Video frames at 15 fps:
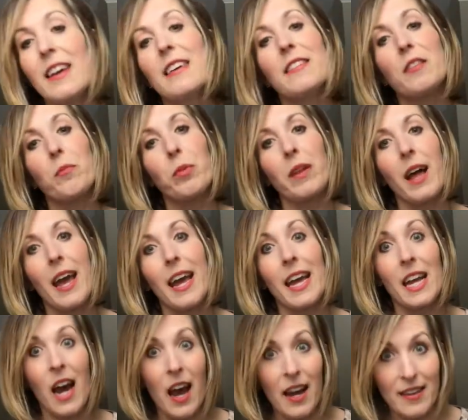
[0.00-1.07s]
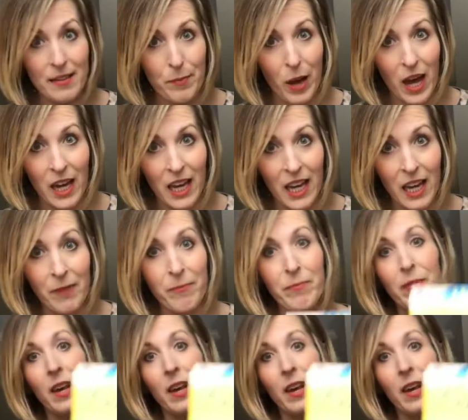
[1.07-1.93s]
to play an I Spy game.